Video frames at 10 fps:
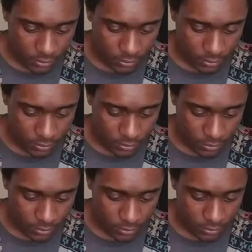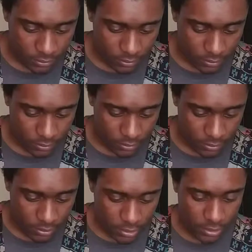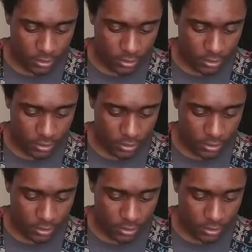No one is speaking in this clip.